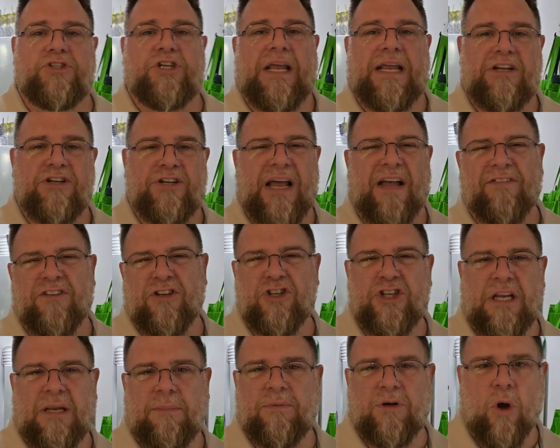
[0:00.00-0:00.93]
changed out the
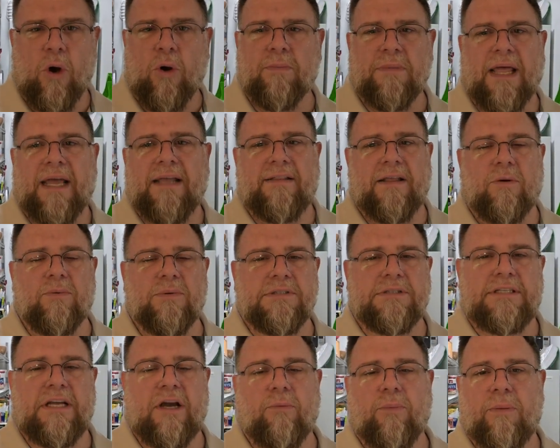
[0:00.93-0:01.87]
cheap dome light that was
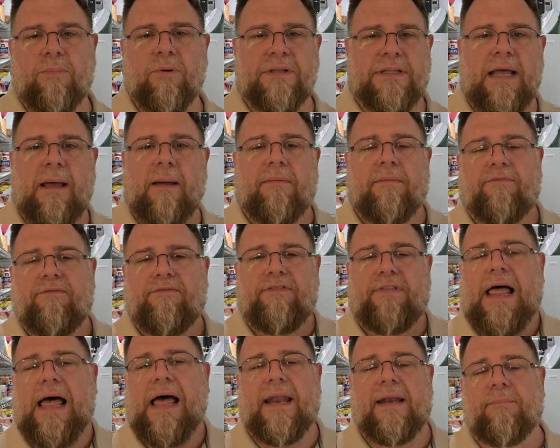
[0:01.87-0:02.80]
there and we put that
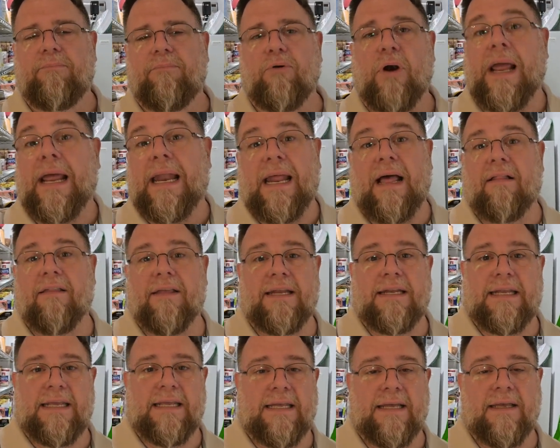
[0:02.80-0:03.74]
flat bright
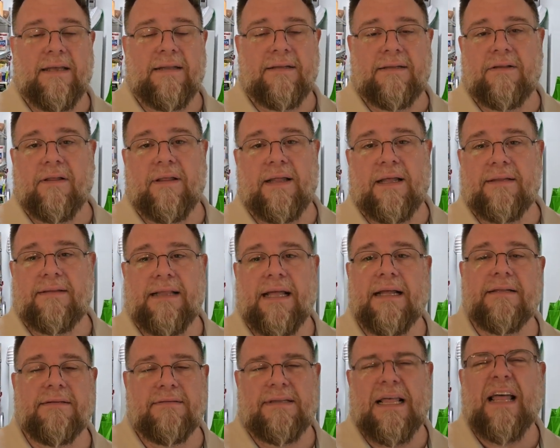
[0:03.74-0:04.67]
LED in. So that,
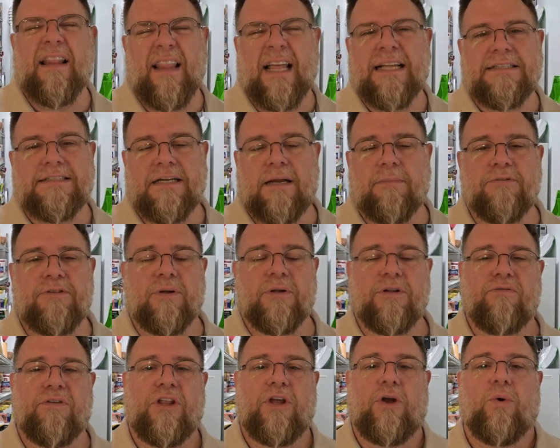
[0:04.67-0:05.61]
that, that lights it up so
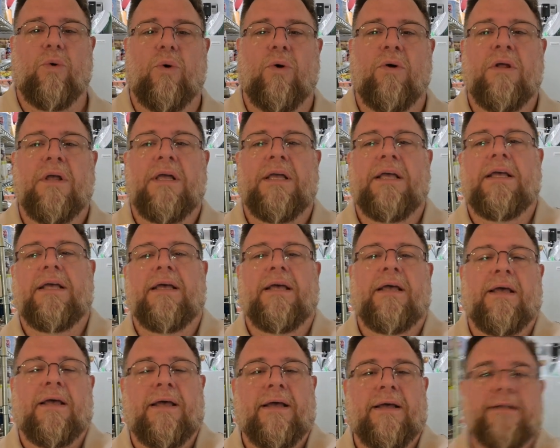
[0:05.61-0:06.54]
it's really cool.
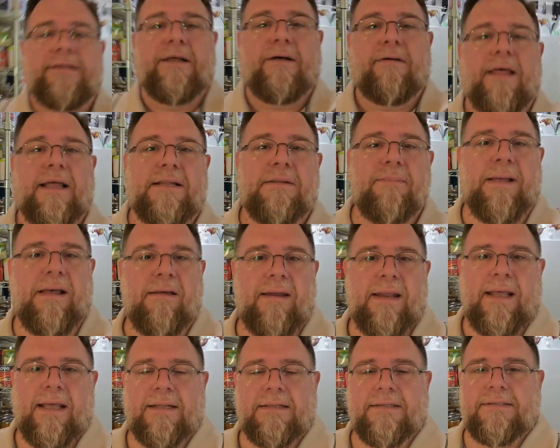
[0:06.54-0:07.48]
So that's about
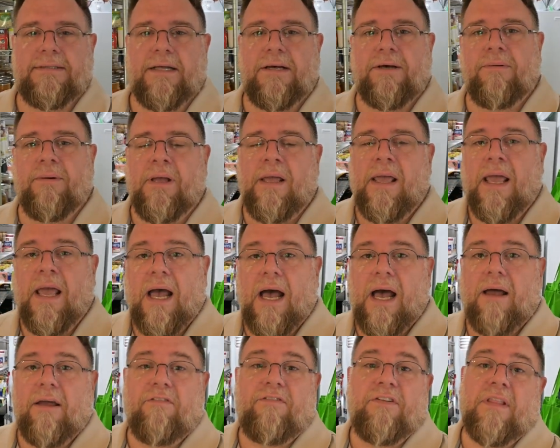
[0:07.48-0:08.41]
it. So
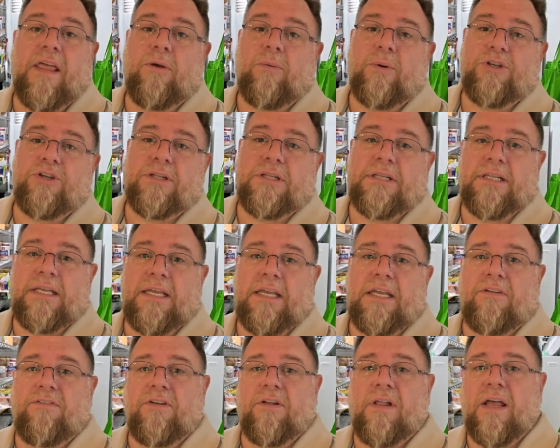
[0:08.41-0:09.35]
uh, if you like what you see,
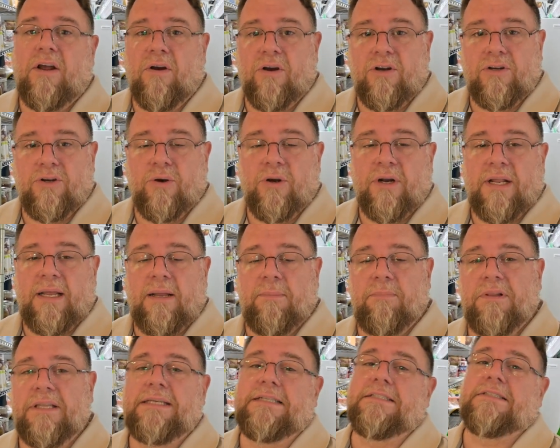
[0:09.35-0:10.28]
if you like our journey,
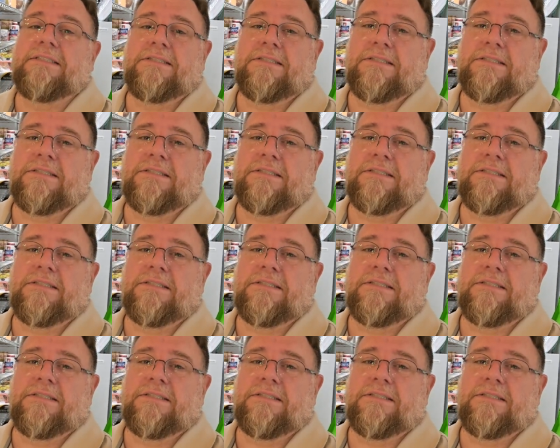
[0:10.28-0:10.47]
please